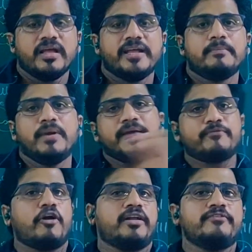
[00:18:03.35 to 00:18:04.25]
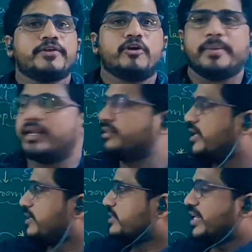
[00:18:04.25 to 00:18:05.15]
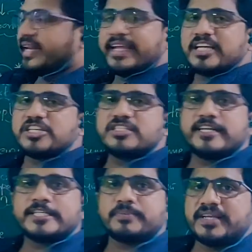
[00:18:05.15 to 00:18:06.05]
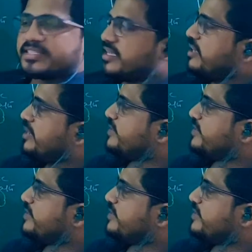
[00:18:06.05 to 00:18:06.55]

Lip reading: In blood clotting phenomenon, there are 3 reactions takes place.